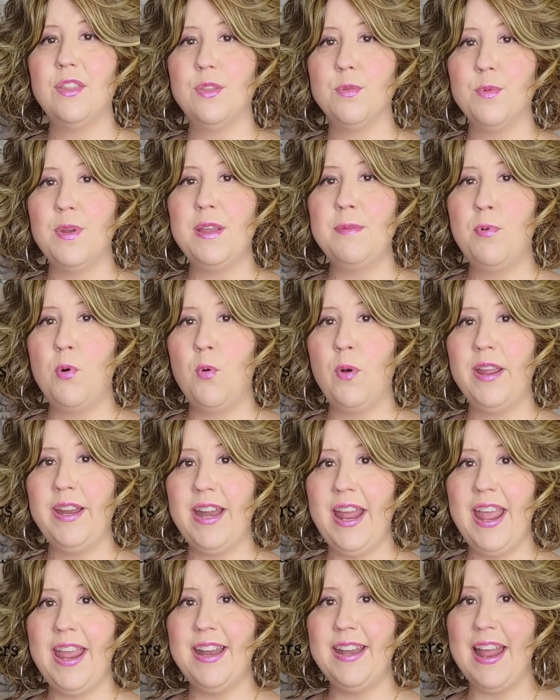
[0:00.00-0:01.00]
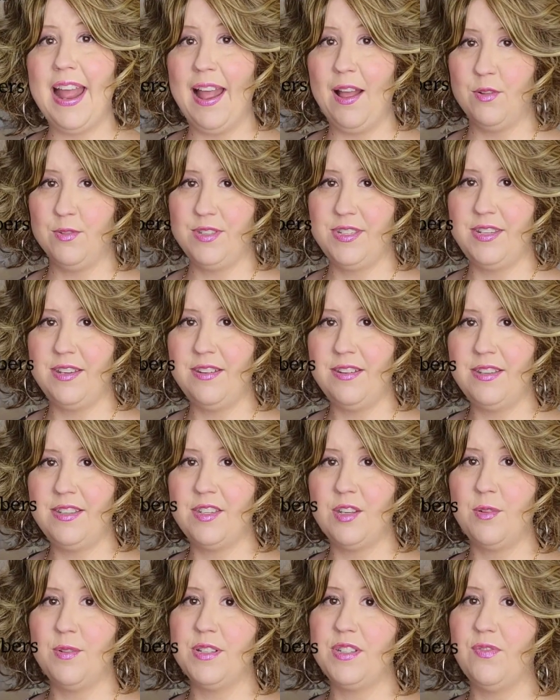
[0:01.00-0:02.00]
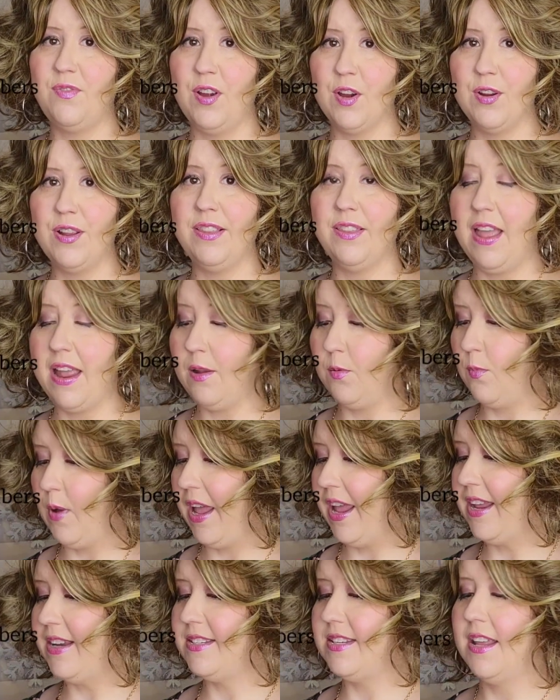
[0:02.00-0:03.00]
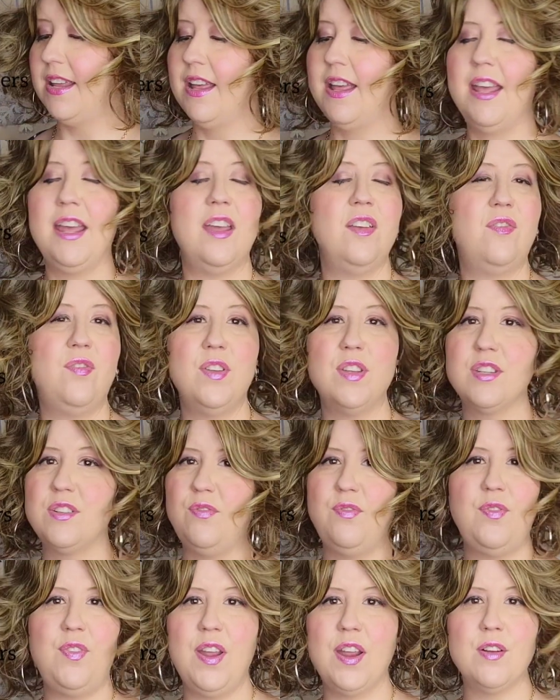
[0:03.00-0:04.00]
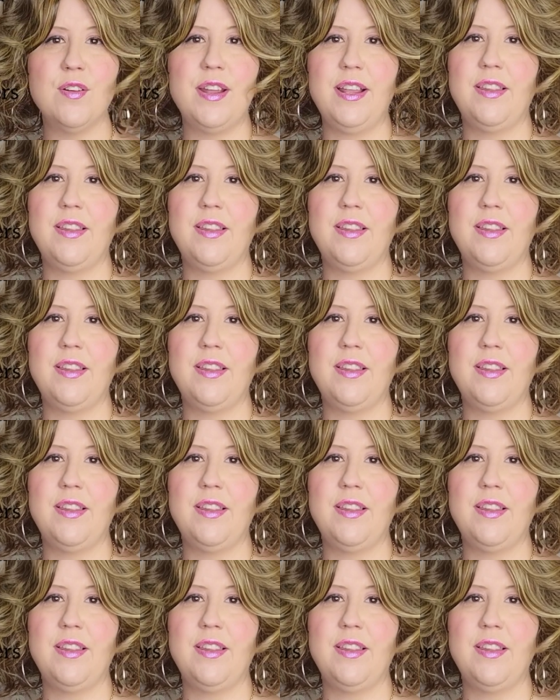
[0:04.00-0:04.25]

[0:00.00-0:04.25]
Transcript: 3.8 ounces, so it's very lightweight. It feels very